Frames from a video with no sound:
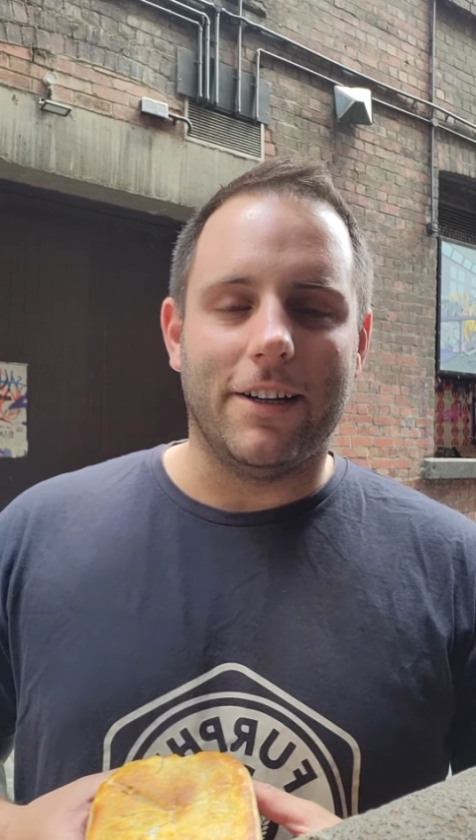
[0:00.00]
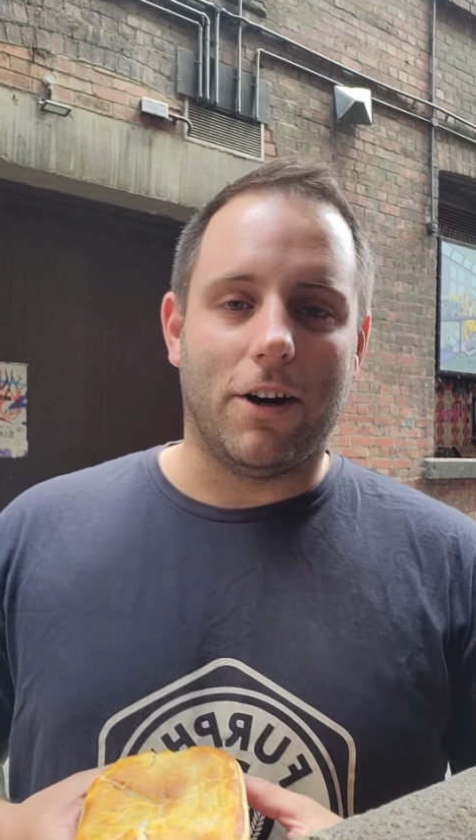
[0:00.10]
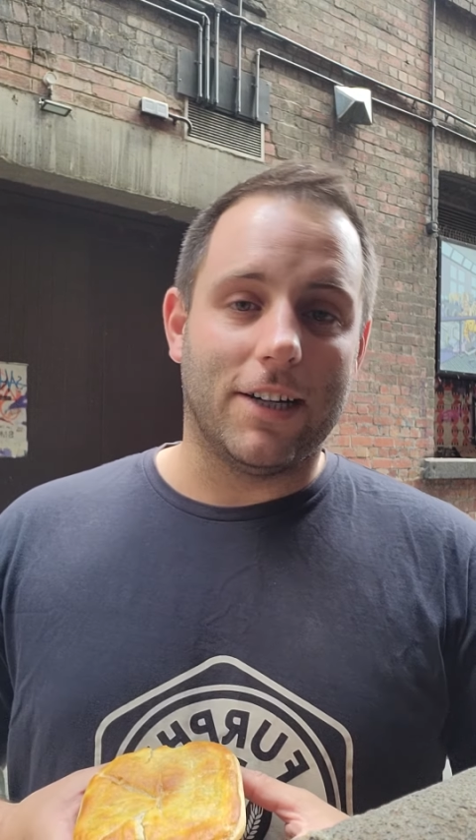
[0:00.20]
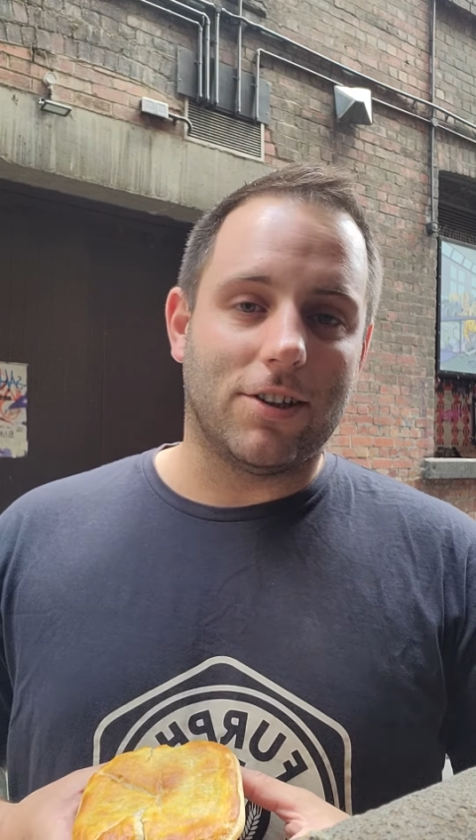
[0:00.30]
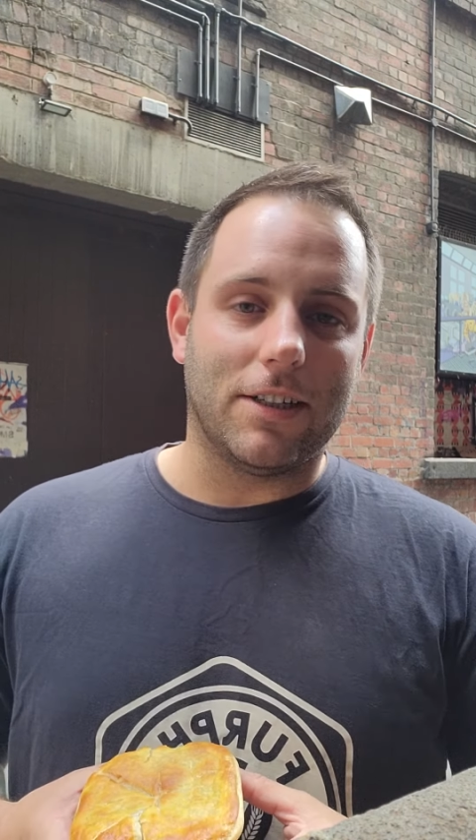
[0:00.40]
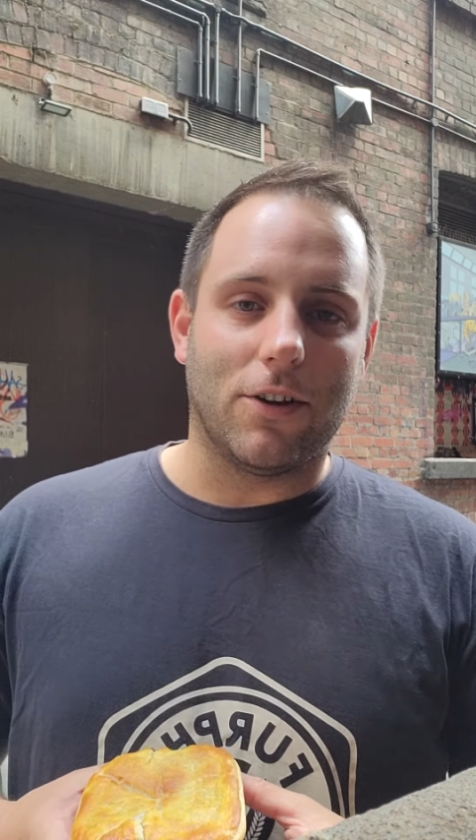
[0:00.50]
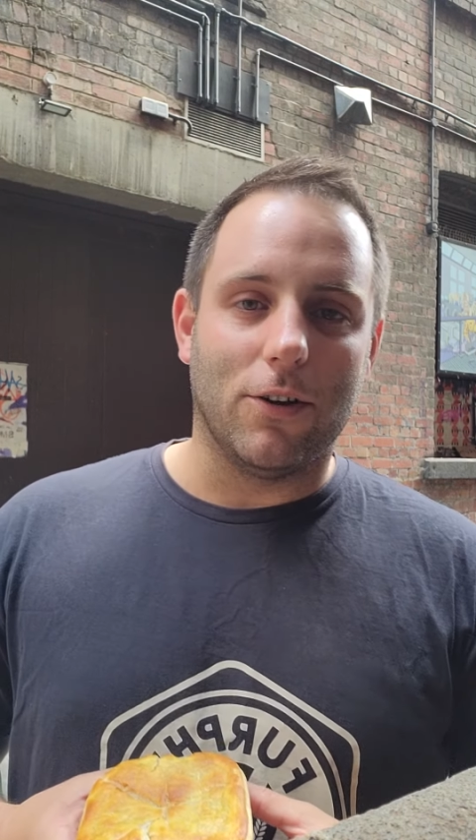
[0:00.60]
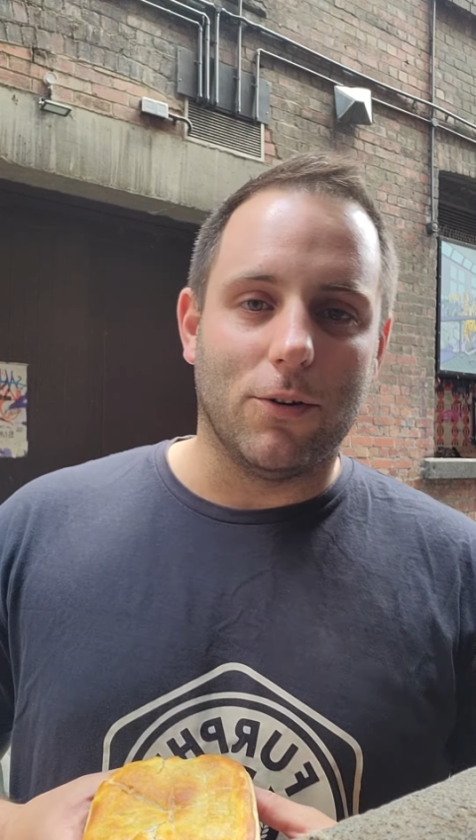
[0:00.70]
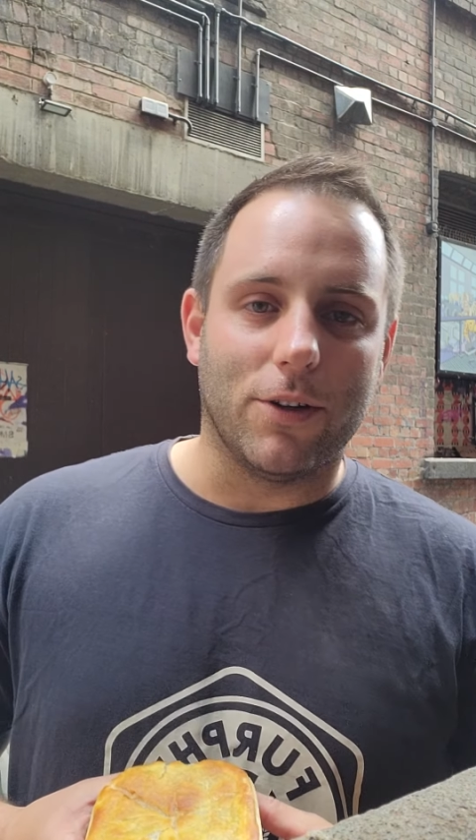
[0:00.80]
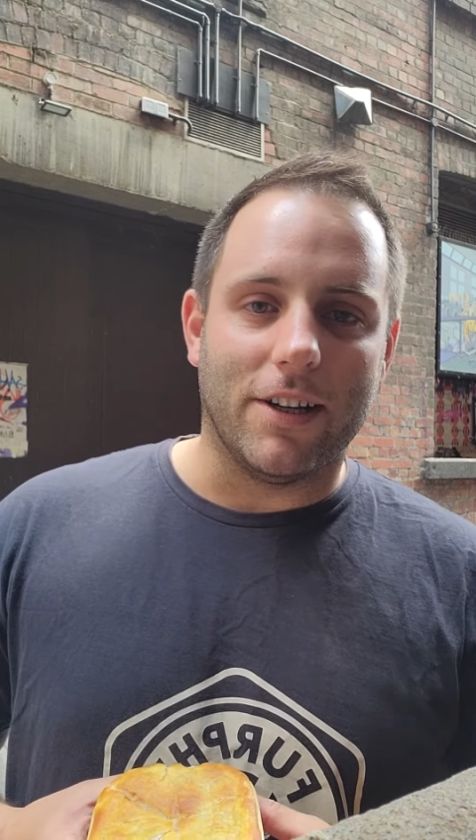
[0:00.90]
I actually
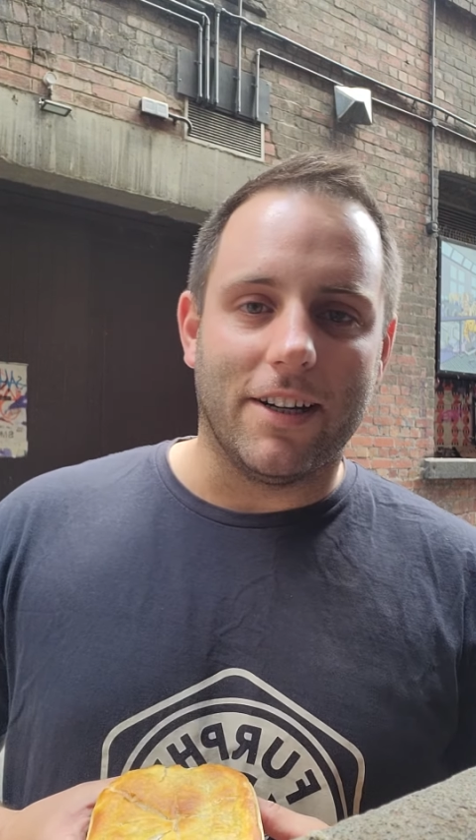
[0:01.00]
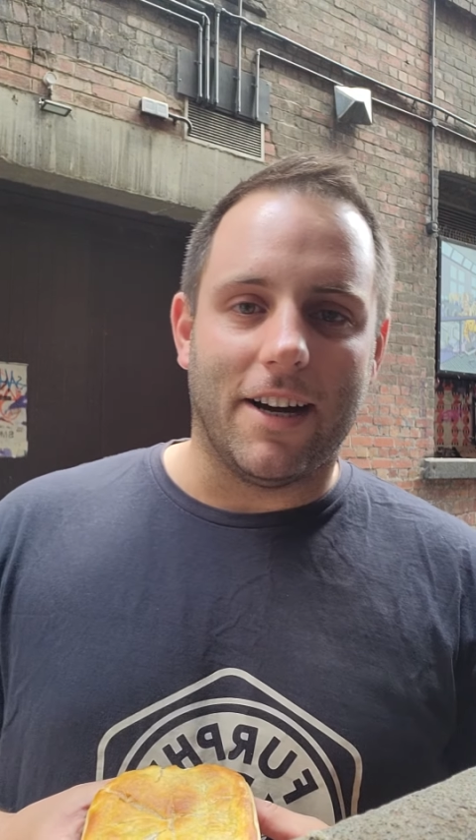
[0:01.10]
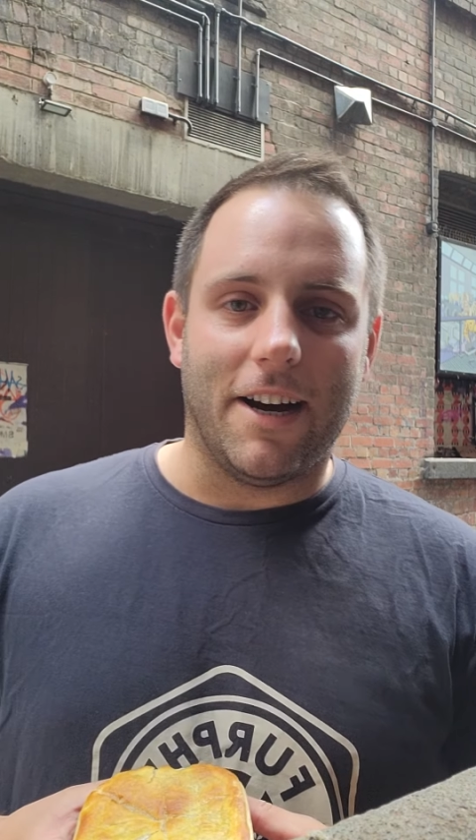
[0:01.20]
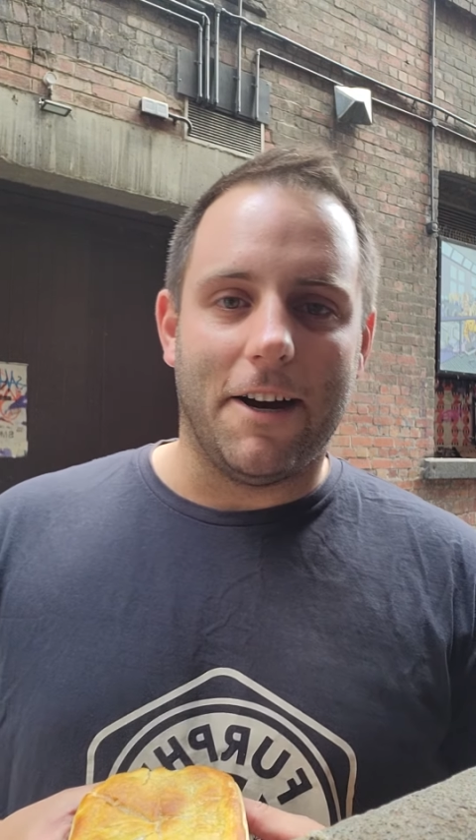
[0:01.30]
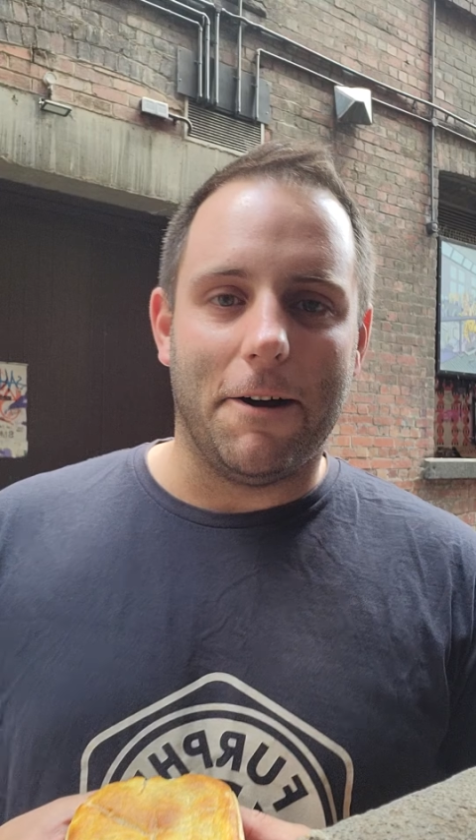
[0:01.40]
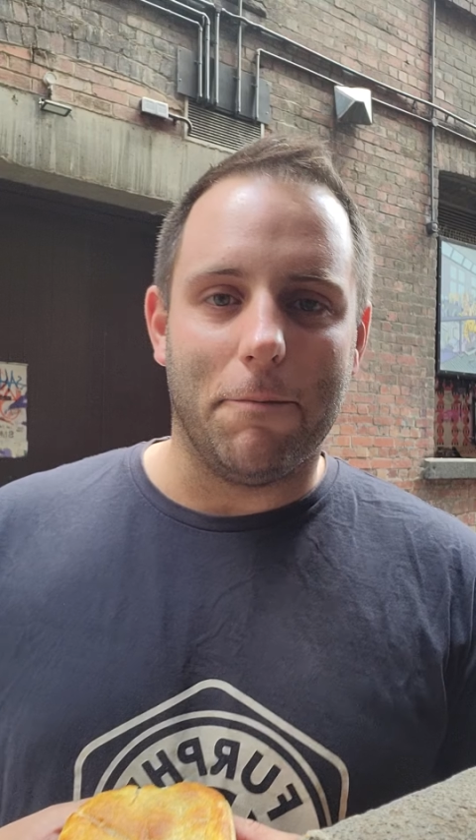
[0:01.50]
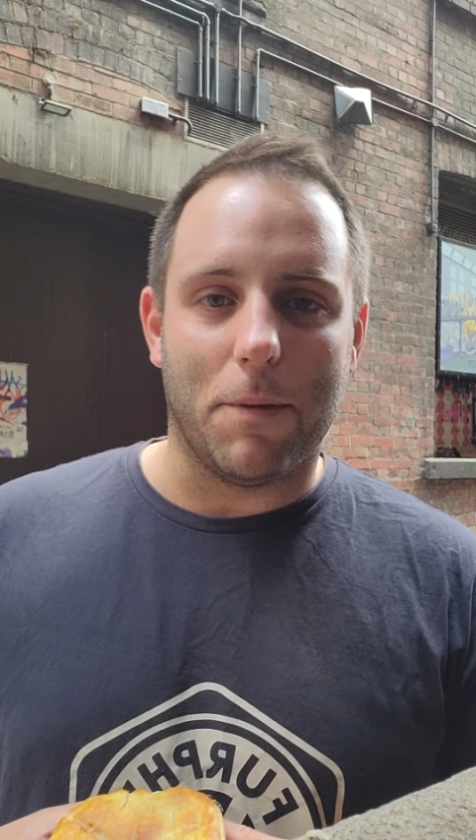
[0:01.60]
googled it,